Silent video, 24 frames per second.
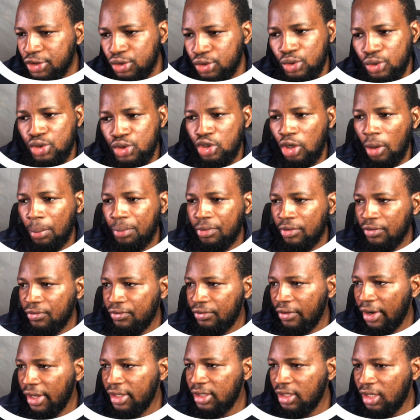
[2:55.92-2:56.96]
choose your
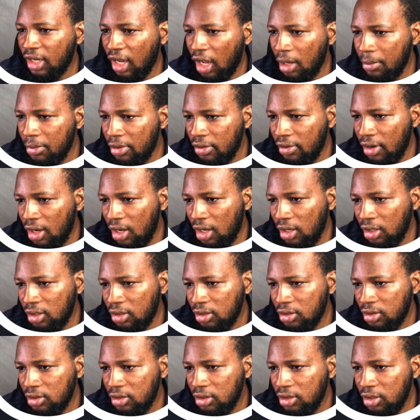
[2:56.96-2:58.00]
preferred camera
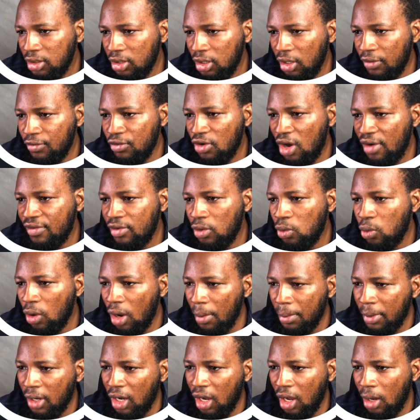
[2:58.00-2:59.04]
if you have a
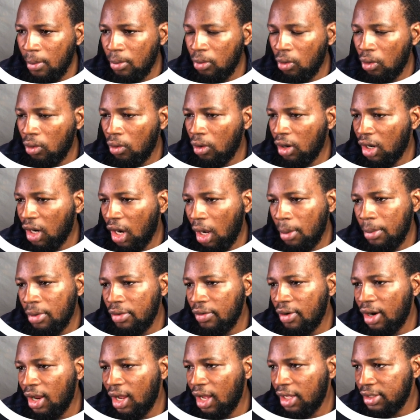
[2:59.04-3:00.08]
webcam or
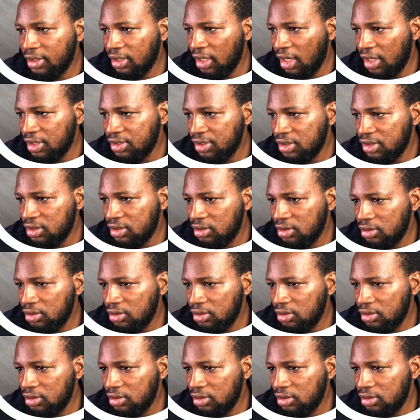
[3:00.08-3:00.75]
camera attached.